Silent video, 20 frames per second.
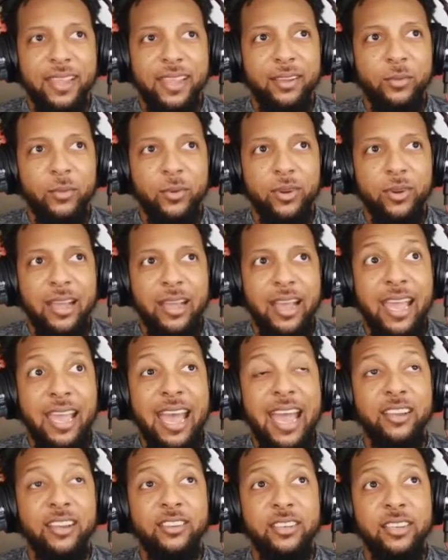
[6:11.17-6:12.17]
were
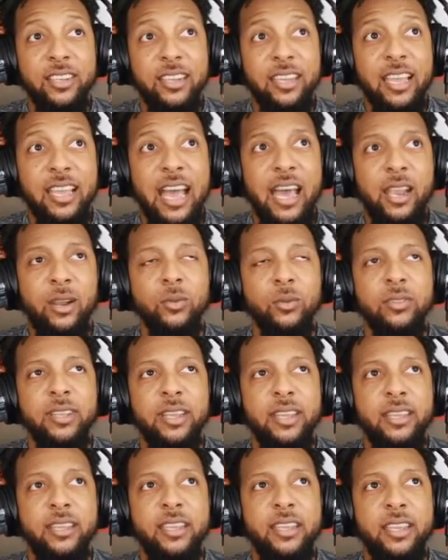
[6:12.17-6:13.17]
actually. I don't
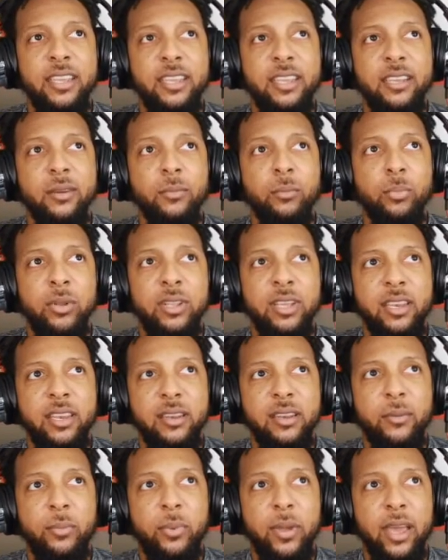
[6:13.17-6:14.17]
think he completed
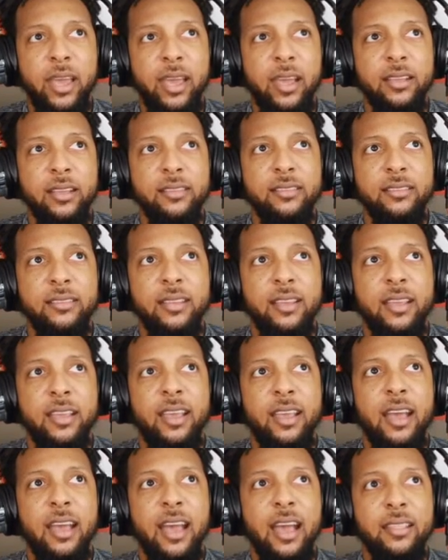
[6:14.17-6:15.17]
a pass.
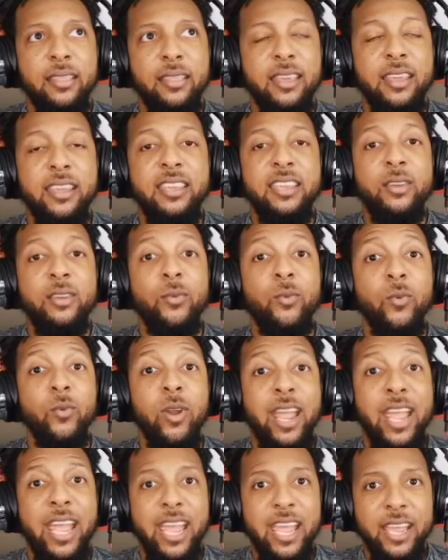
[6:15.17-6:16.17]
I think he
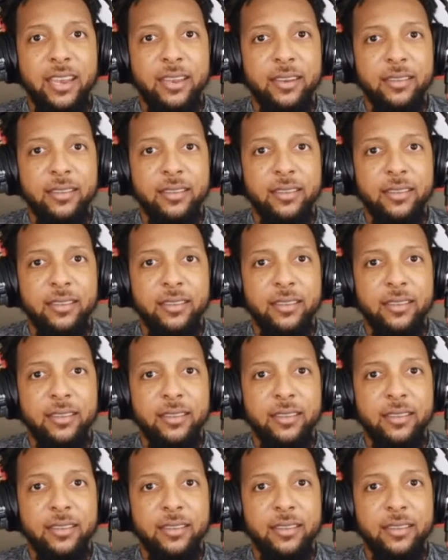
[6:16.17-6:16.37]
ran.